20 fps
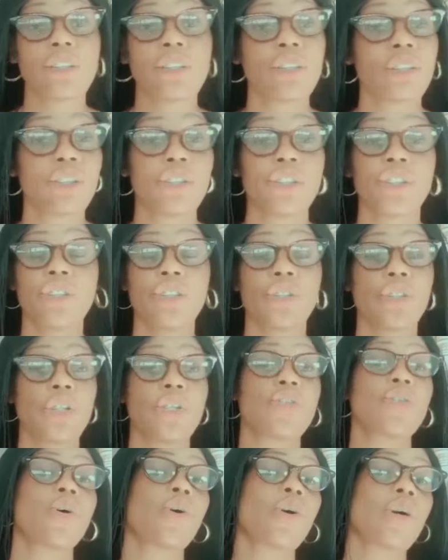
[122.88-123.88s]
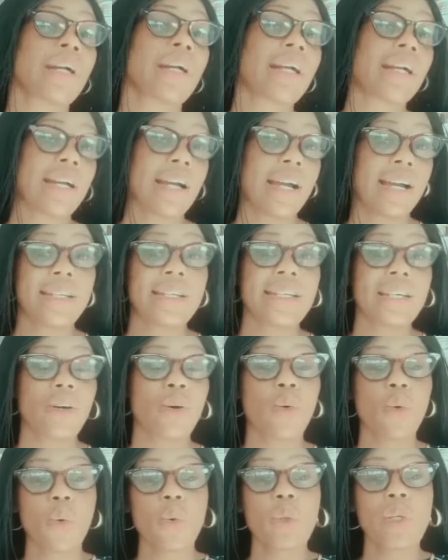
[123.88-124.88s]
not using just organic
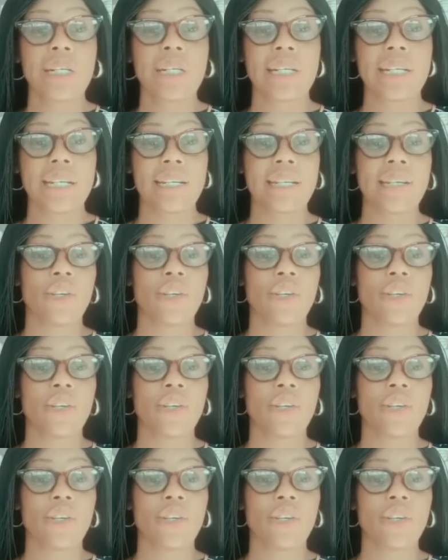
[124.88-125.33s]
only.